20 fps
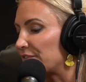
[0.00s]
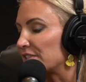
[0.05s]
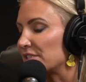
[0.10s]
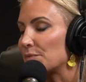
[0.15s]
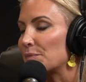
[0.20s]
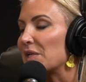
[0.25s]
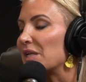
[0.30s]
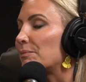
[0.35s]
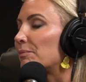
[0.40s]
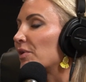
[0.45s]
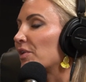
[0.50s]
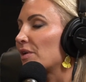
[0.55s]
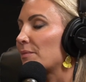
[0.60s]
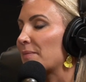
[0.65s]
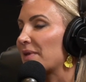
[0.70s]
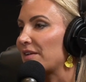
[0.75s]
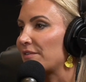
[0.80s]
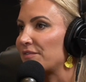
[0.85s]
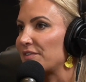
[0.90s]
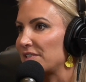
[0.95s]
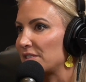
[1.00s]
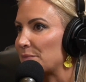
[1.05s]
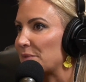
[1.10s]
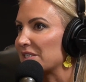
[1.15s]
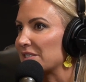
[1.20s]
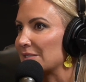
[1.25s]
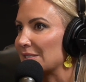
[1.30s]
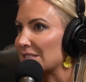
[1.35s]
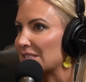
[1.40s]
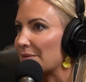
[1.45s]
benefits people, it
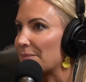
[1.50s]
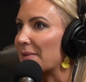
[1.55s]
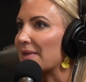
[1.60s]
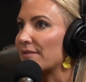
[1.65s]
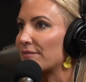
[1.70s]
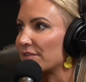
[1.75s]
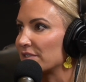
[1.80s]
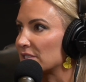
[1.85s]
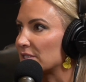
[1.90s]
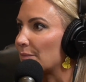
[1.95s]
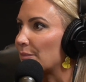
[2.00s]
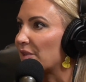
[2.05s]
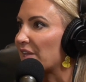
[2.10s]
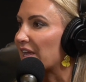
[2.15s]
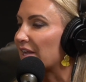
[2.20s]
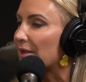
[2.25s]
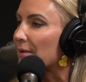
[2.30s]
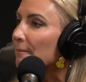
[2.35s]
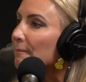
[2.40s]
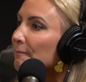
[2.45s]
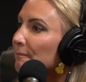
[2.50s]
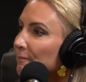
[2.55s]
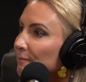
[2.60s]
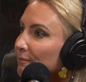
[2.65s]
benefits business, it benefits the planet.